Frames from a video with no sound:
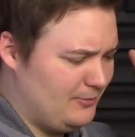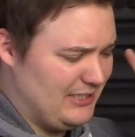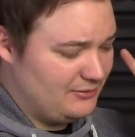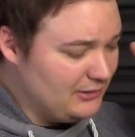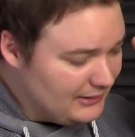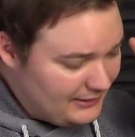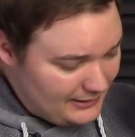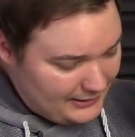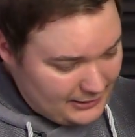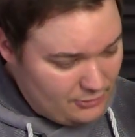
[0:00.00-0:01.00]
definitely
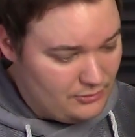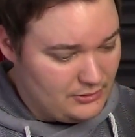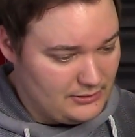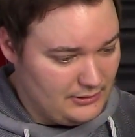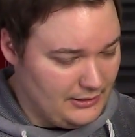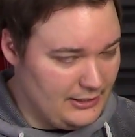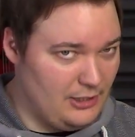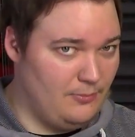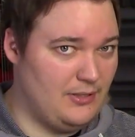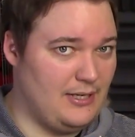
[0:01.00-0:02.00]
use
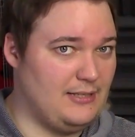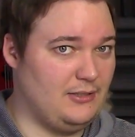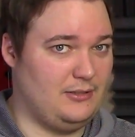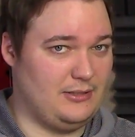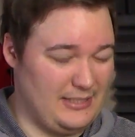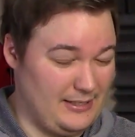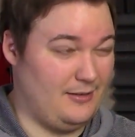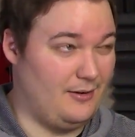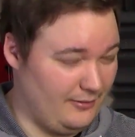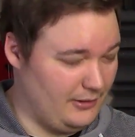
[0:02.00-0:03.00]
humanizing
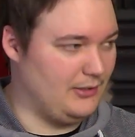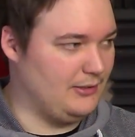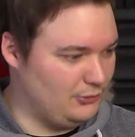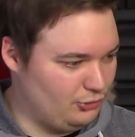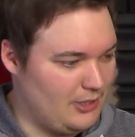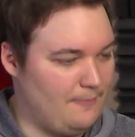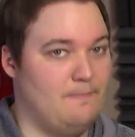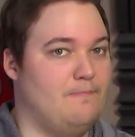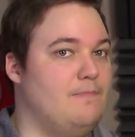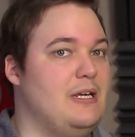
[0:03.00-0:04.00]
on the drum
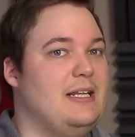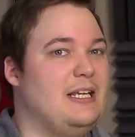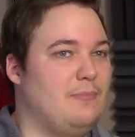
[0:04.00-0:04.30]
Midi,